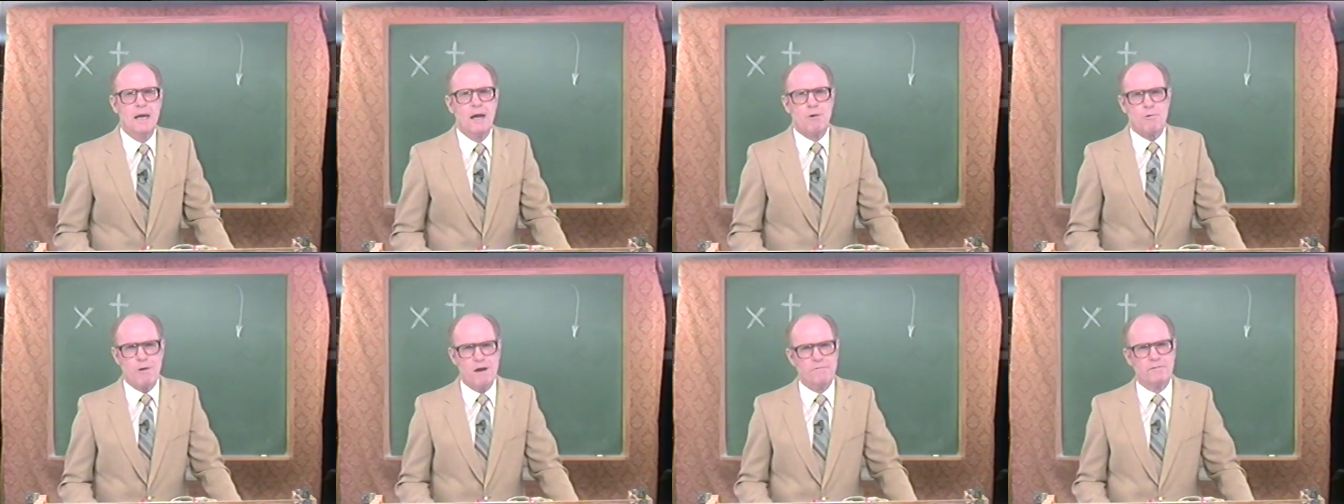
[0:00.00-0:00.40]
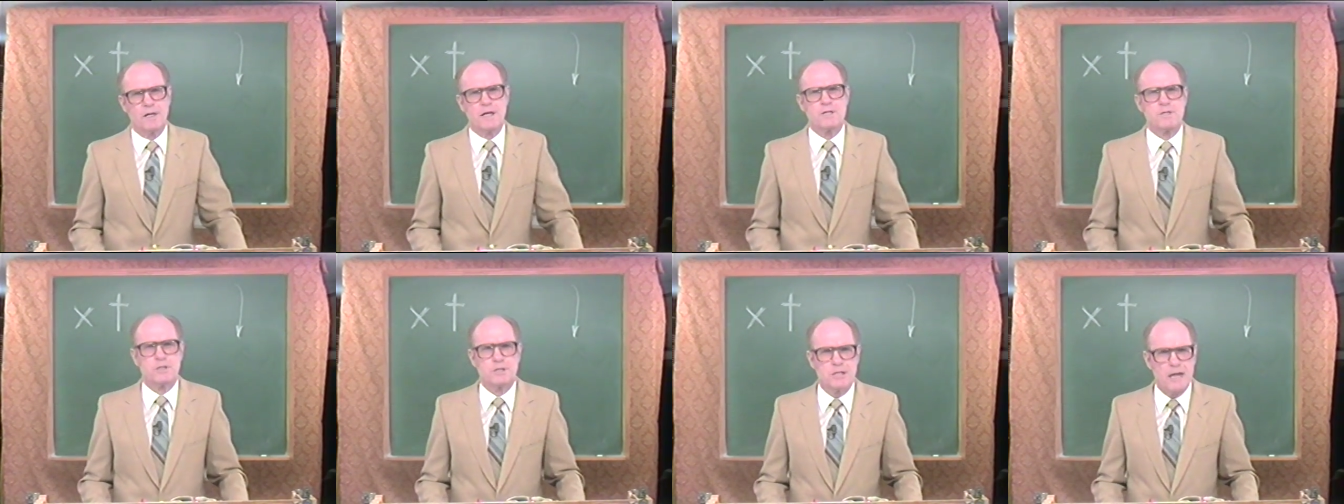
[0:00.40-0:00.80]

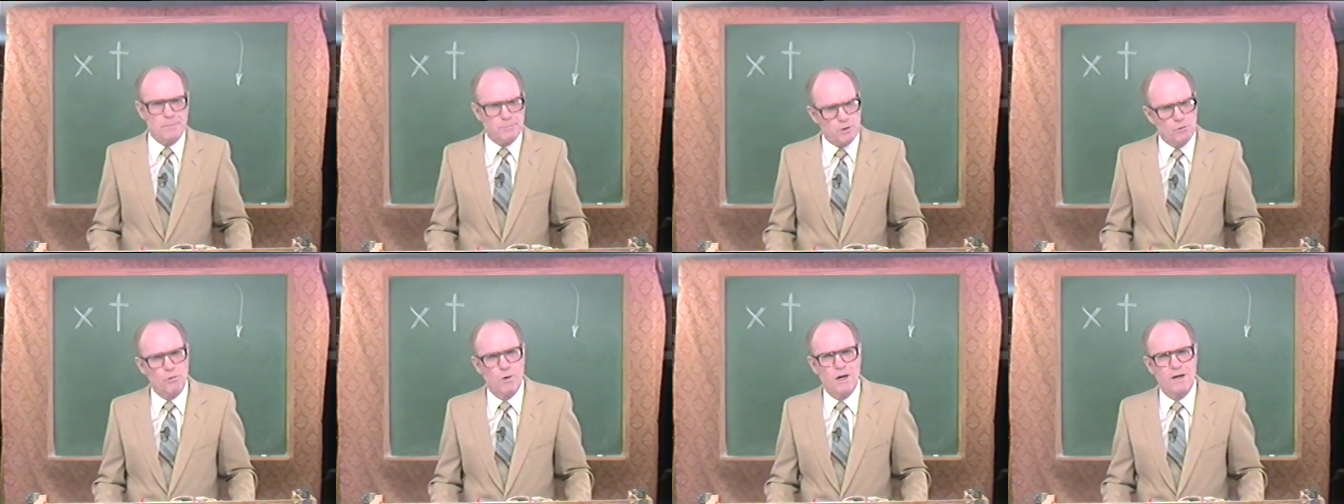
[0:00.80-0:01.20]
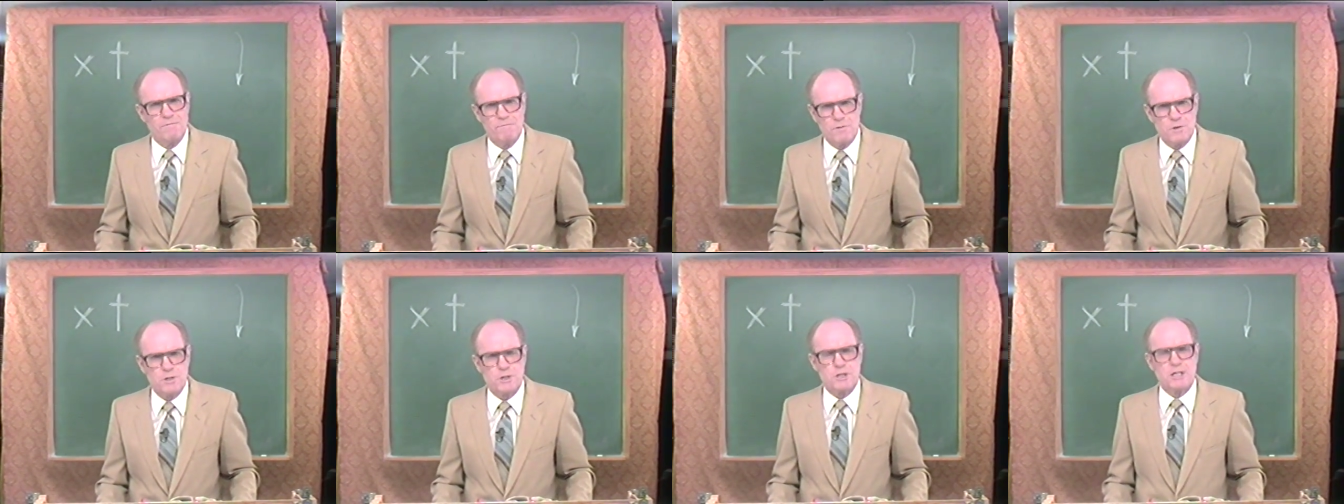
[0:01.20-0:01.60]
Revelation chapter 1,
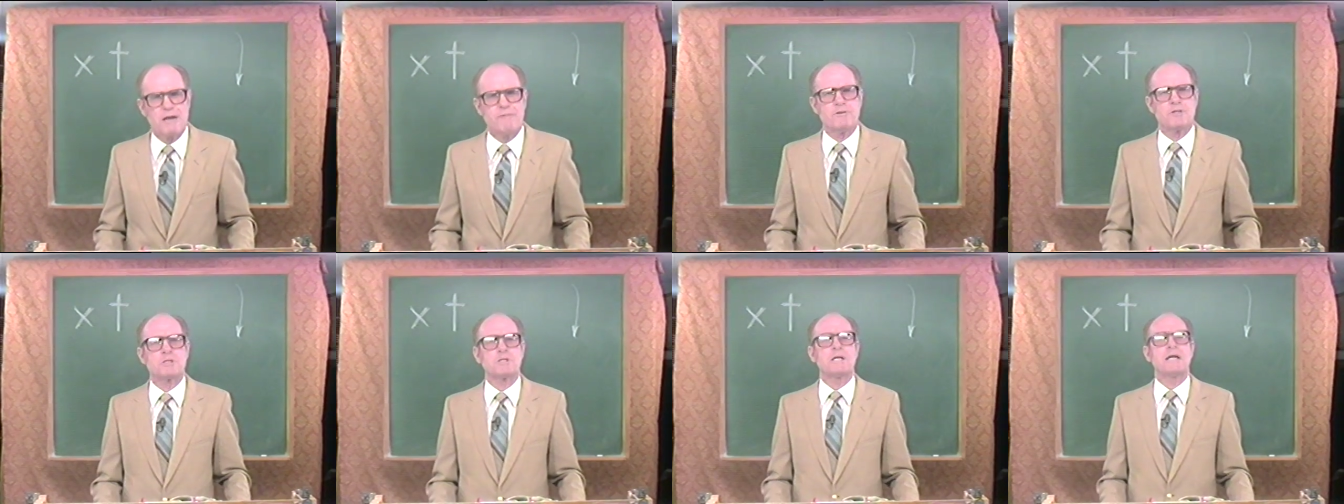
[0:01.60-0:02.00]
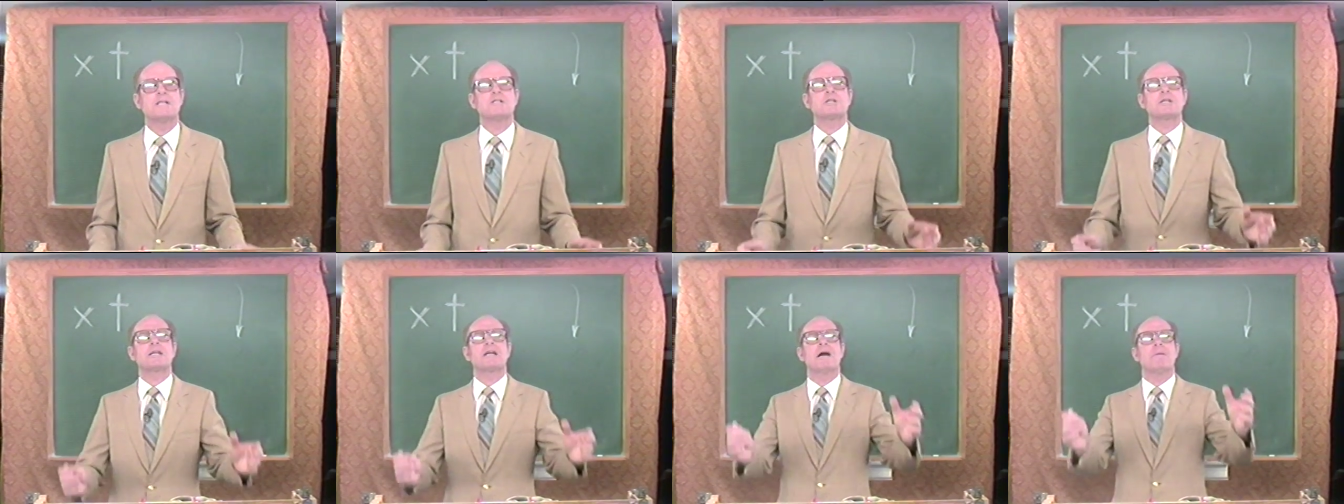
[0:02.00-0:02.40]
verse 7 says,
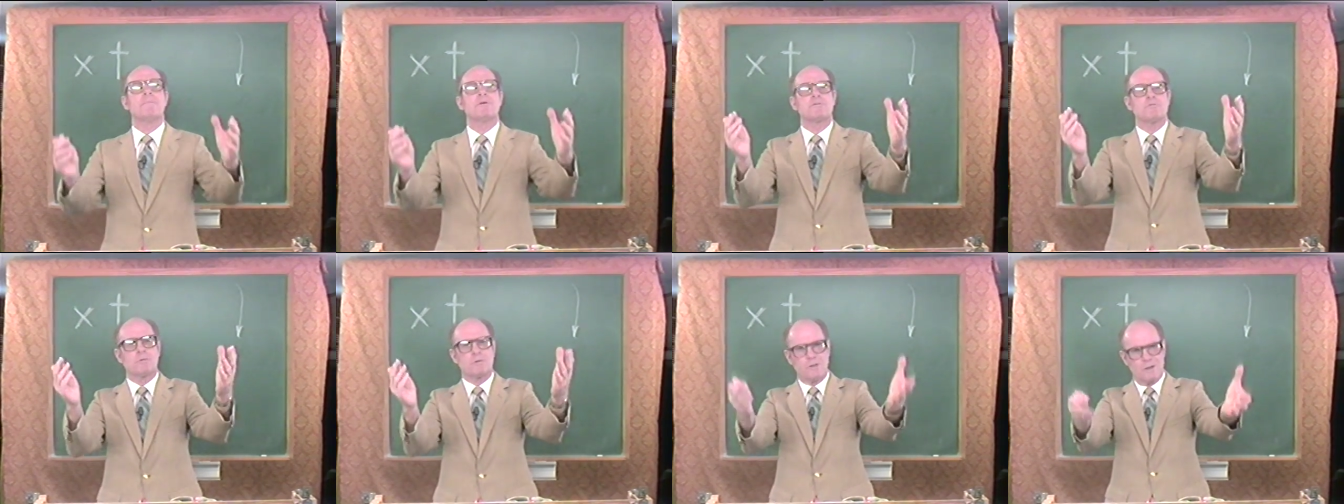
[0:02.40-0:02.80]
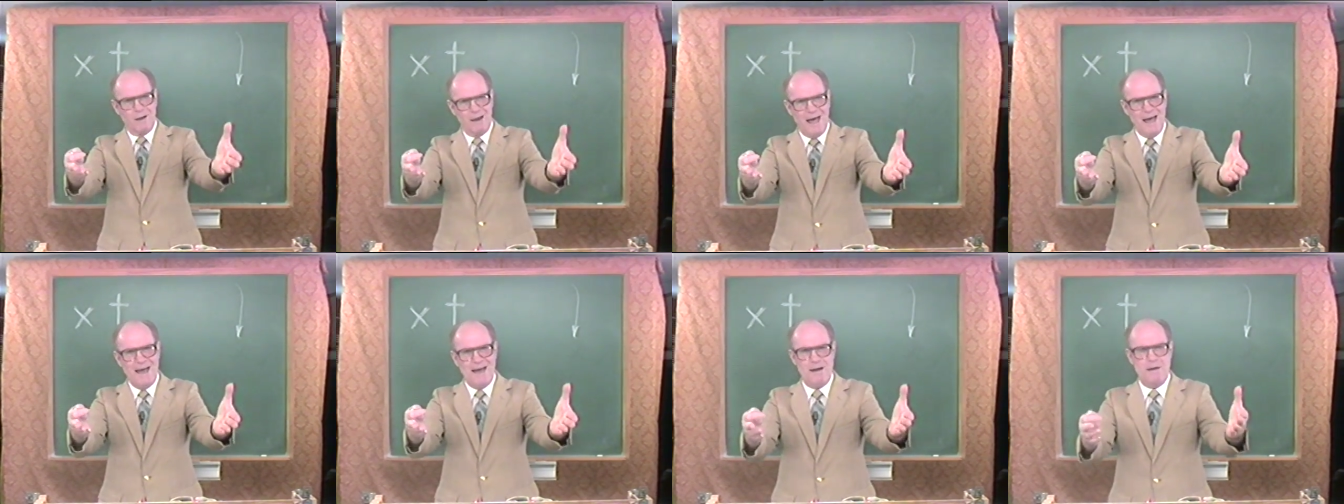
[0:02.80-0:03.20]
He cometh with
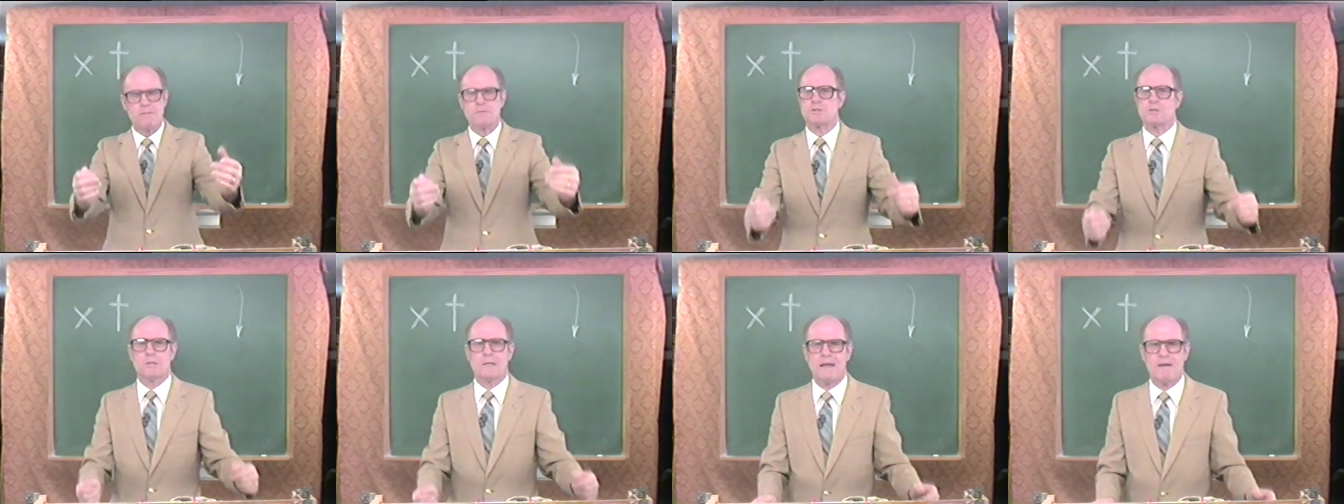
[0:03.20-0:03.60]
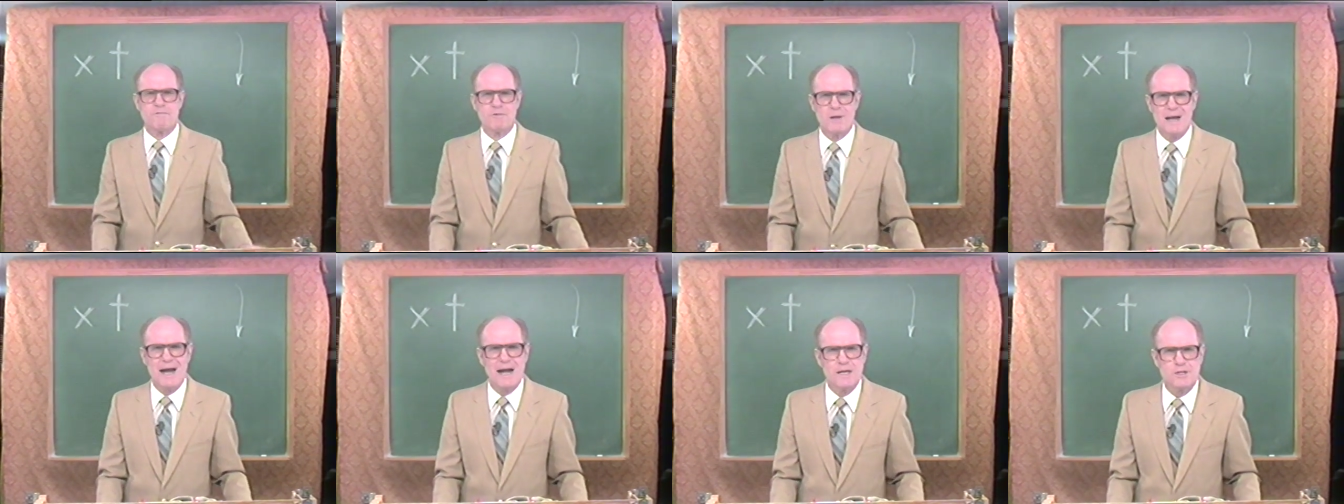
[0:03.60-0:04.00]
clouds, and
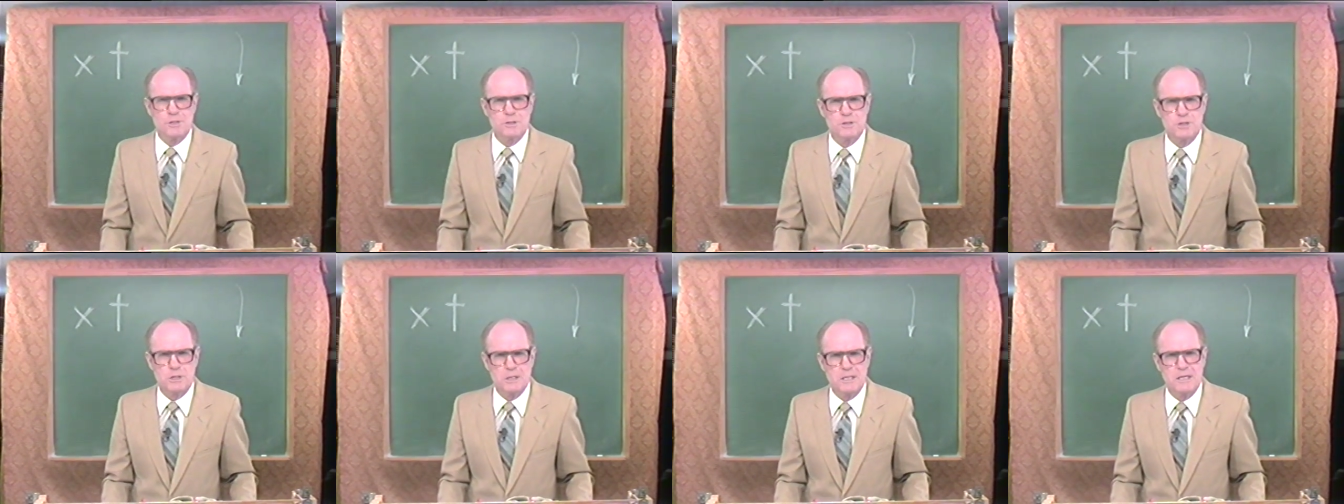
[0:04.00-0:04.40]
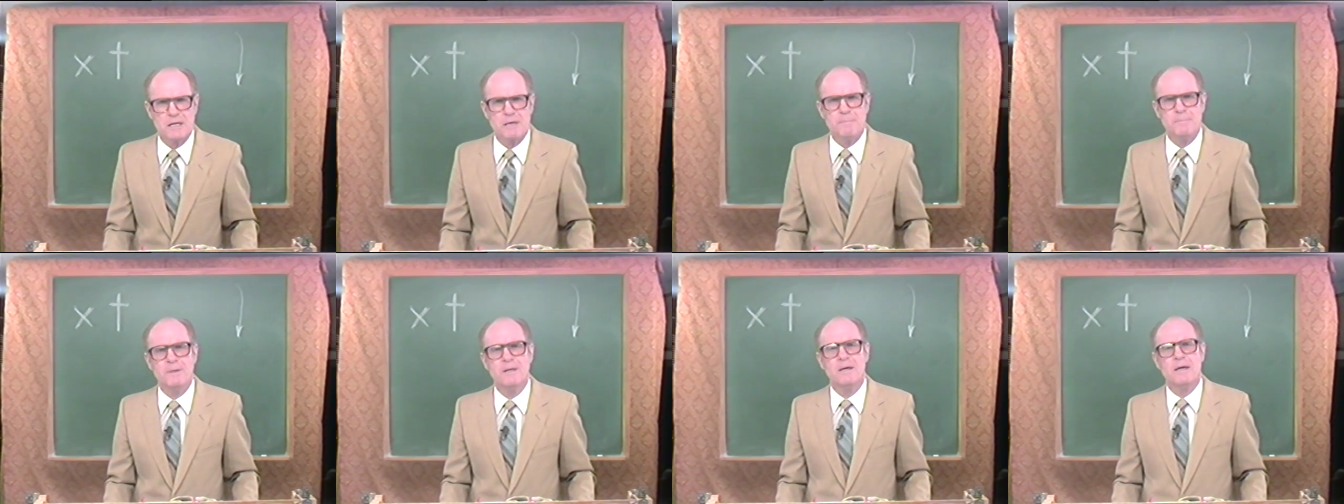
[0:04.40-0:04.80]
every eye shall see
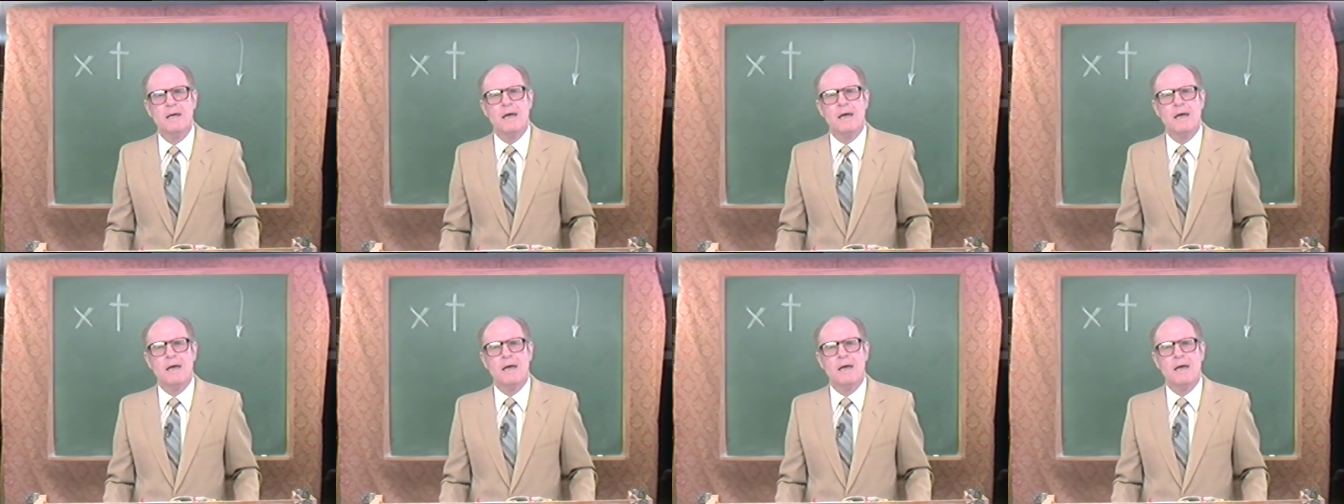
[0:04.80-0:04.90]
him,